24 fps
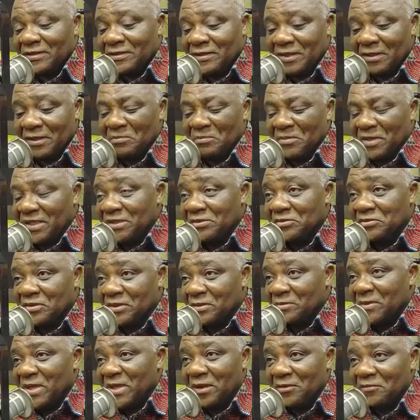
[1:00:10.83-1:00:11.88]
The ministry
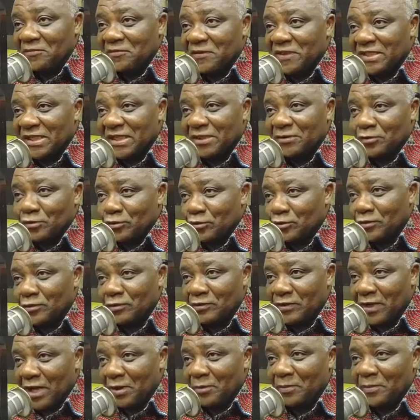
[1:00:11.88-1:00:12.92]
will be a visa
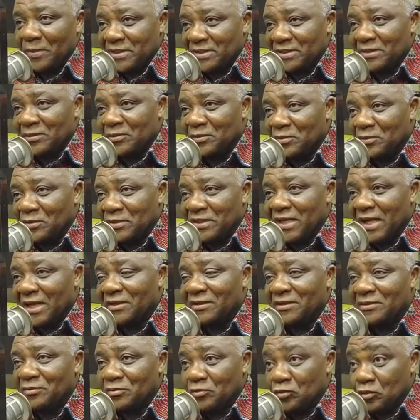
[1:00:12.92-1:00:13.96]
soon. Our person will only
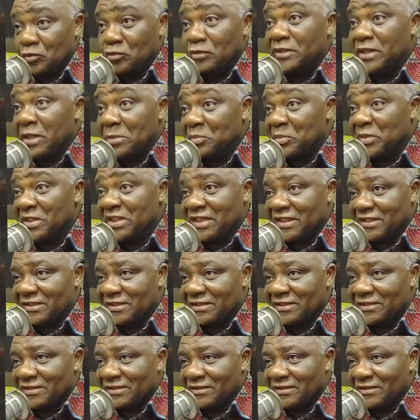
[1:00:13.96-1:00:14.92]
2 deputies.